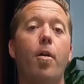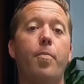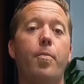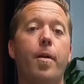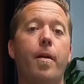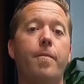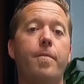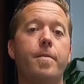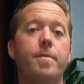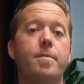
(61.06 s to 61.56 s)
our
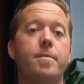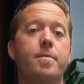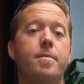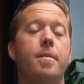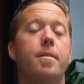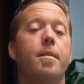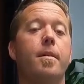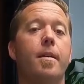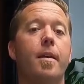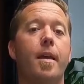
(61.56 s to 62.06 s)
preference
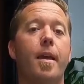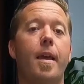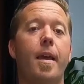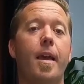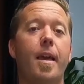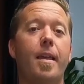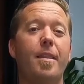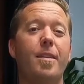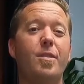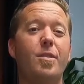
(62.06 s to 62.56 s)

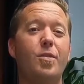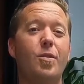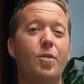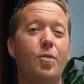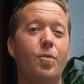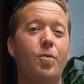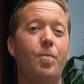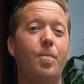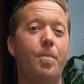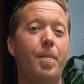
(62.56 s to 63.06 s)
in the
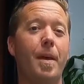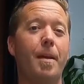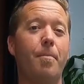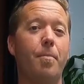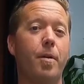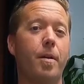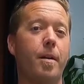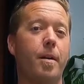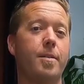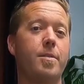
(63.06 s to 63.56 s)
two big
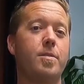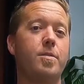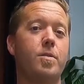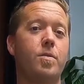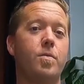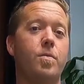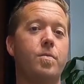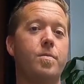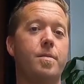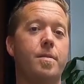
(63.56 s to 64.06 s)
percussion
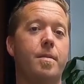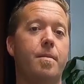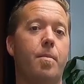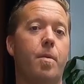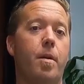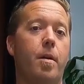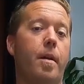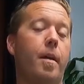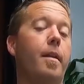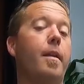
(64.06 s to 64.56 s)
tools in the
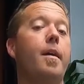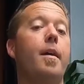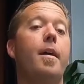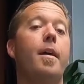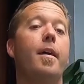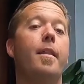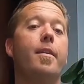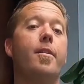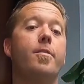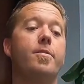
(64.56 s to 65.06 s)
market.
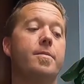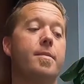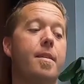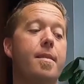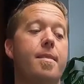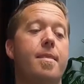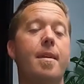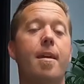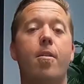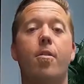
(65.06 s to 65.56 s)
There's the
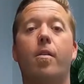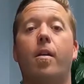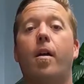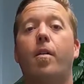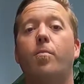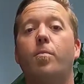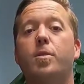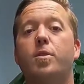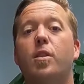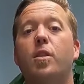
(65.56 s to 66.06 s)

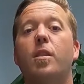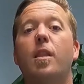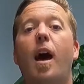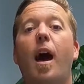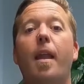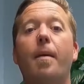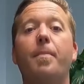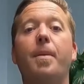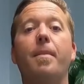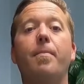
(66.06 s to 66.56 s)
Theragun, which a
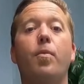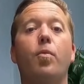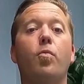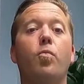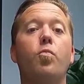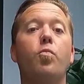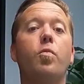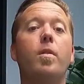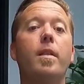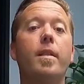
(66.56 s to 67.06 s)
lot of people
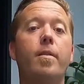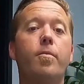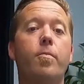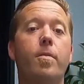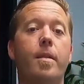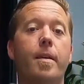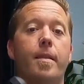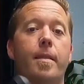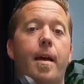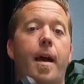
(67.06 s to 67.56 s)
really
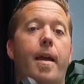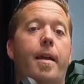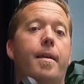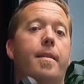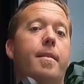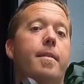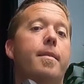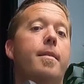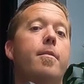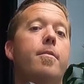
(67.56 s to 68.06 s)
like,
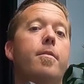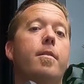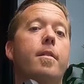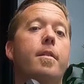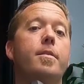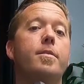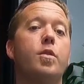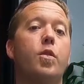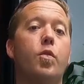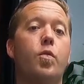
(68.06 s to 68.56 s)
and the
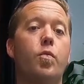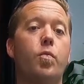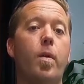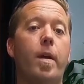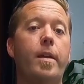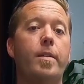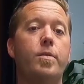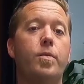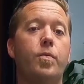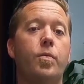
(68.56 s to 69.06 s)
Theragun is a
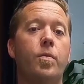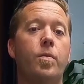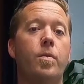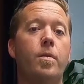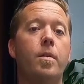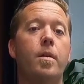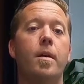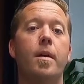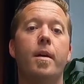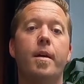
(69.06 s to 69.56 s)
great
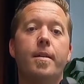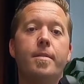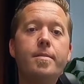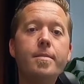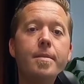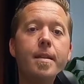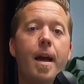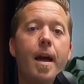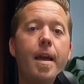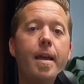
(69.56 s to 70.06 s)
tool.
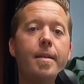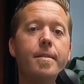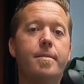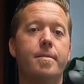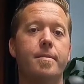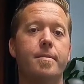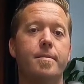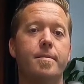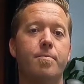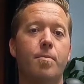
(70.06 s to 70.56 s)
It's nice,
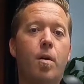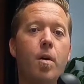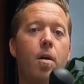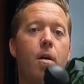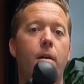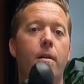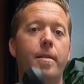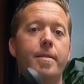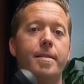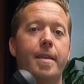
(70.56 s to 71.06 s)
it's
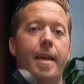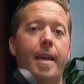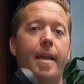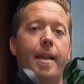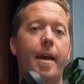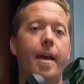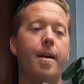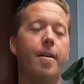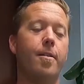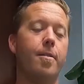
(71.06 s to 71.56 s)
small, it's
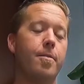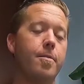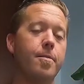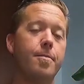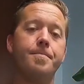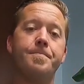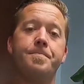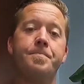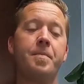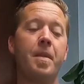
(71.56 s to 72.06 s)

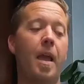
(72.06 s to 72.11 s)
handheld,